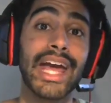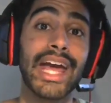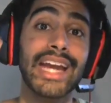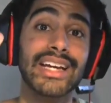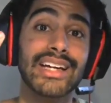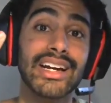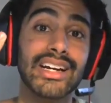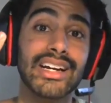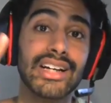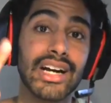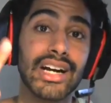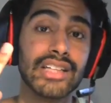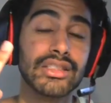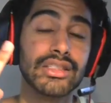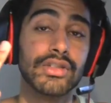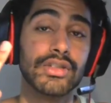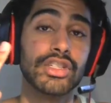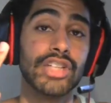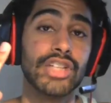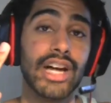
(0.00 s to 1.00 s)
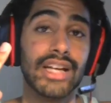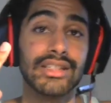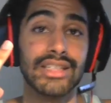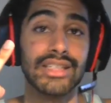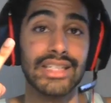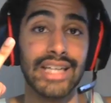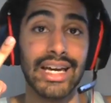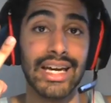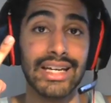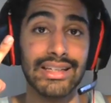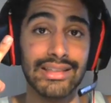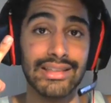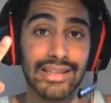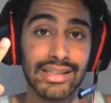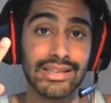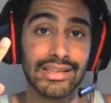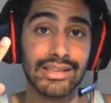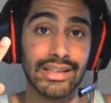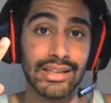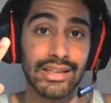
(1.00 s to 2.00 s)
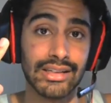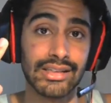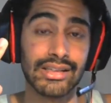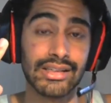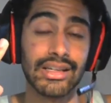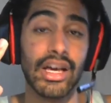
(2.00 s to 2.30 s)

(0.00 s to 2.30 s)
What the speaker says: and Concussive Shot to gain distance.